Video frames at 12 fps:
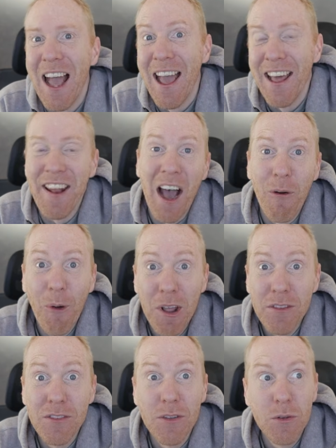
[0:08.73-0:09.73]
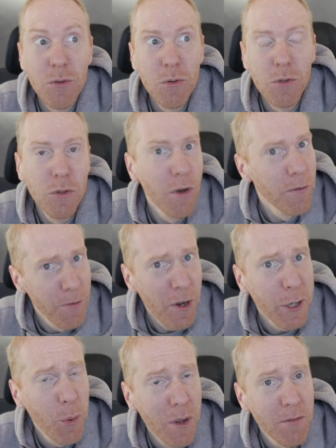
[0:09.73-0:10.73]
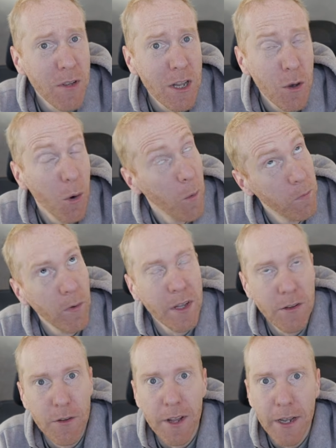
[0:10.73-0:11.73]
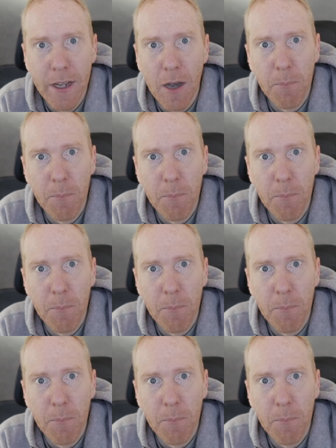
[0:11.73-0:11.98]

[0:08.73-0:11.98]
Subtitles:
And I wanted to do a very quick video, hopefully today,